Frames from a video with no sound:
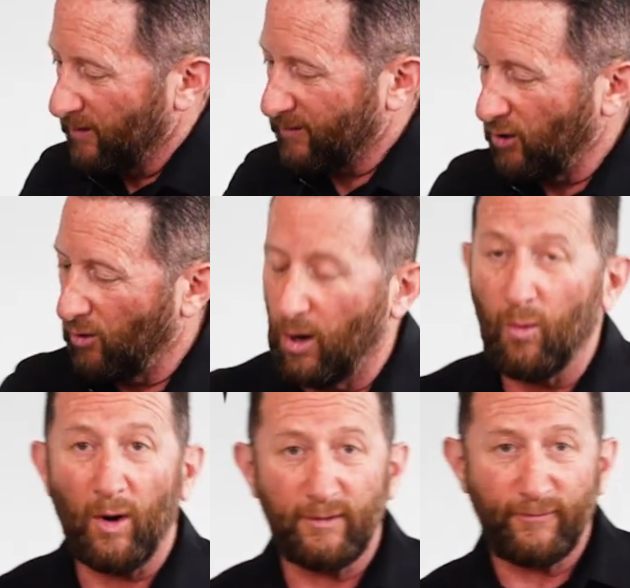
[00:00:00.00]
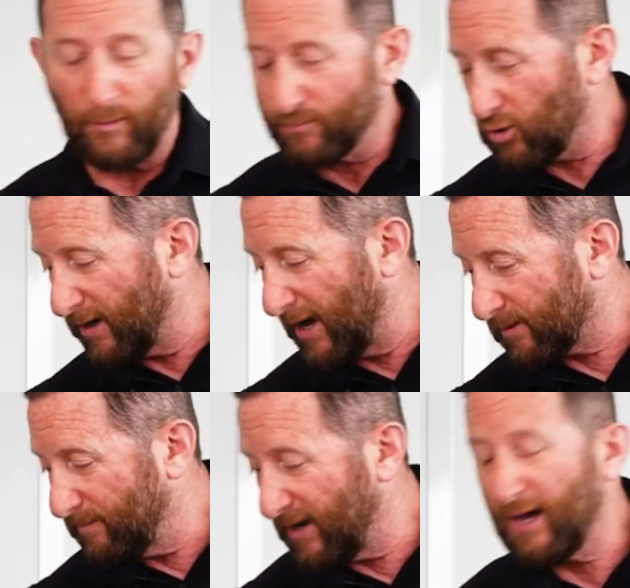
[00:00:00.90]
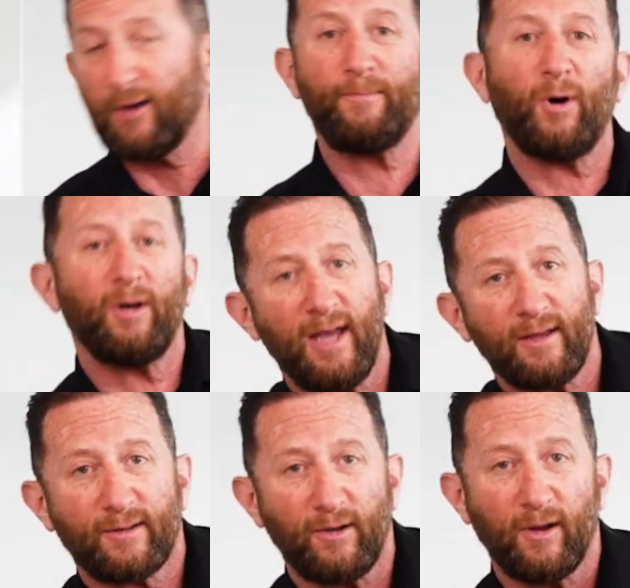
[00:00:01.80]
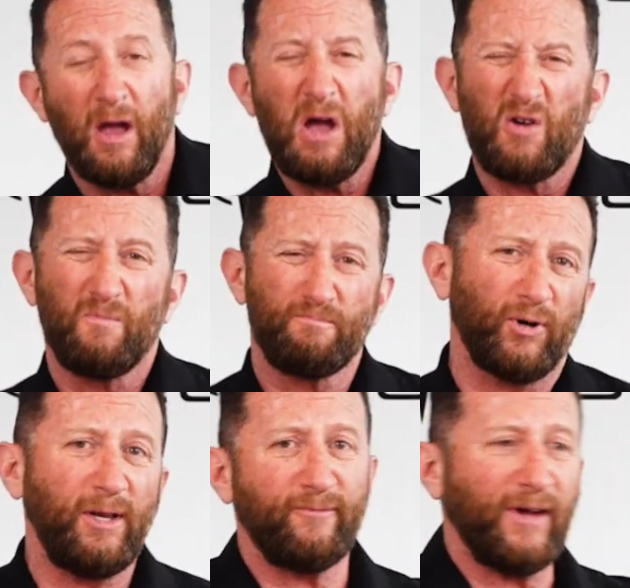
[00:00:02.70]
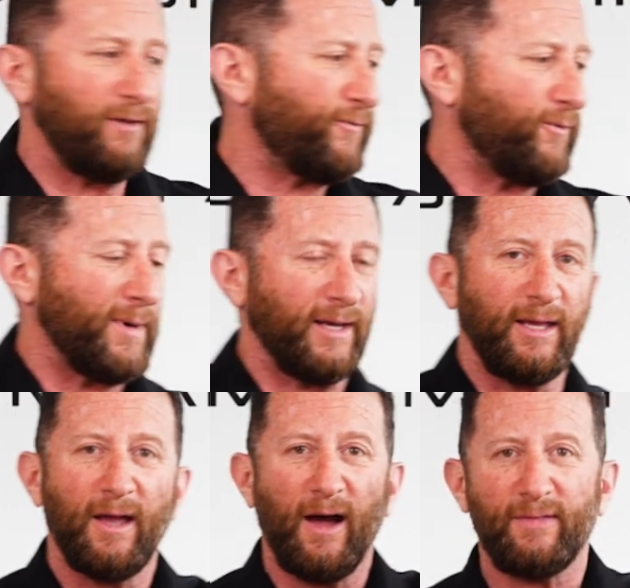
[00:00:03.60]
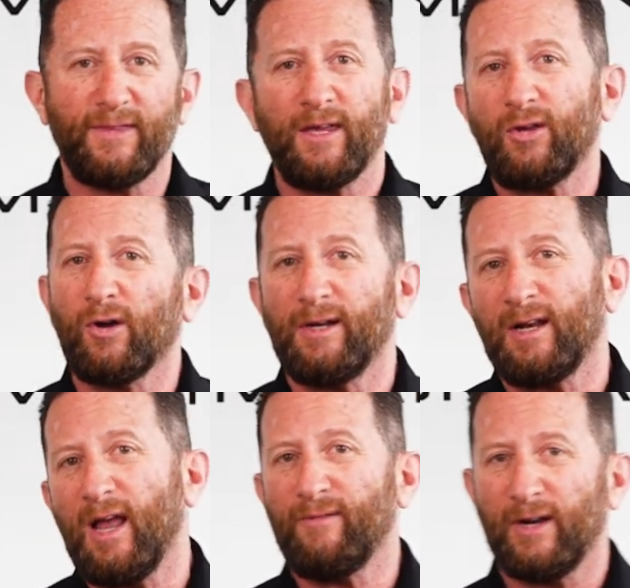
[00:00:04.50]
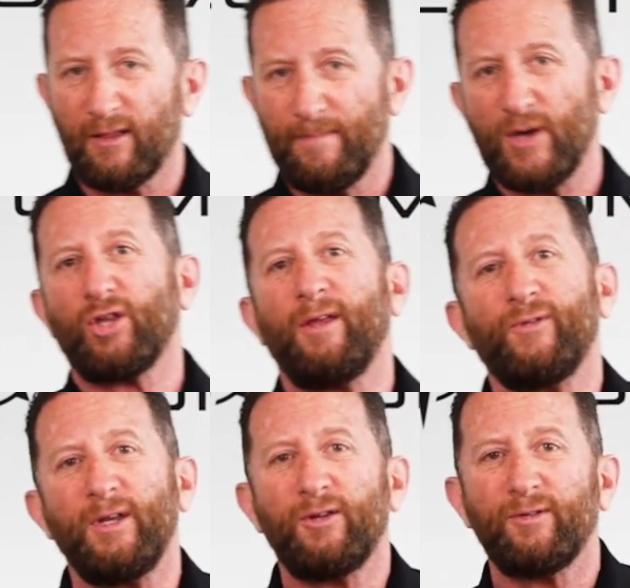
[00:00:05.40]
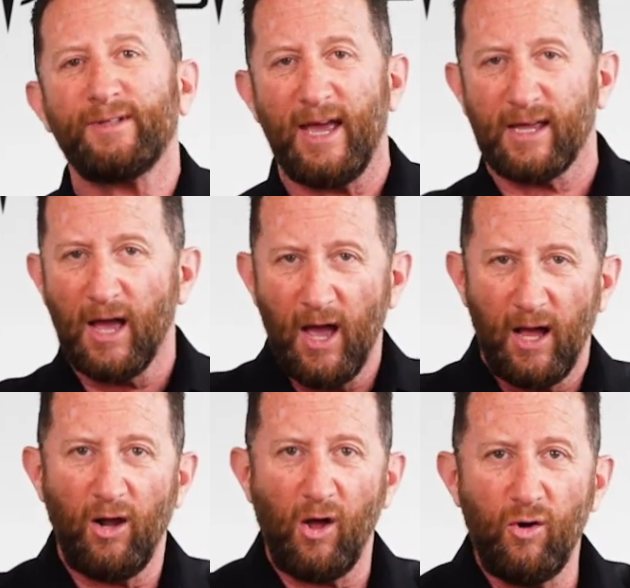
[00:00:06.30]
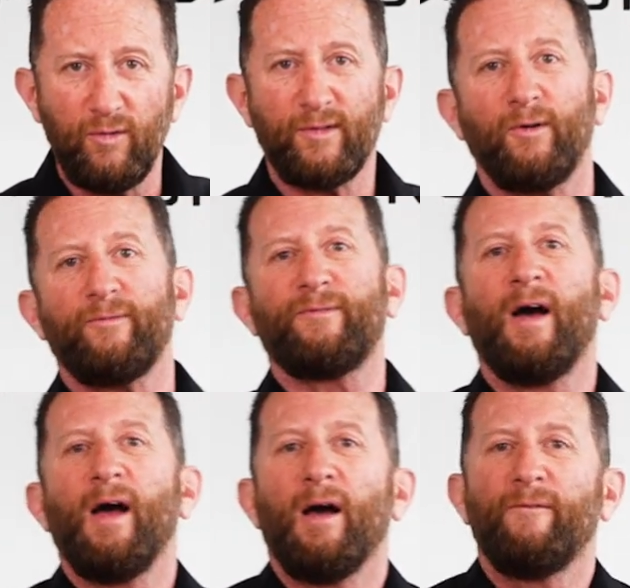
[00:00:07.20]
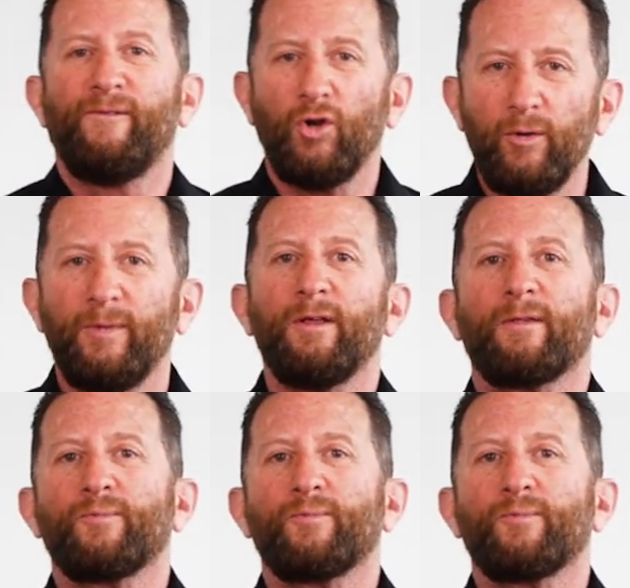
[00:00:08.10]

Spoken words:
So a wonderful product made out of polyester, brilliant value for money. I think you're going to love it, especially if you need to take loads of voluminous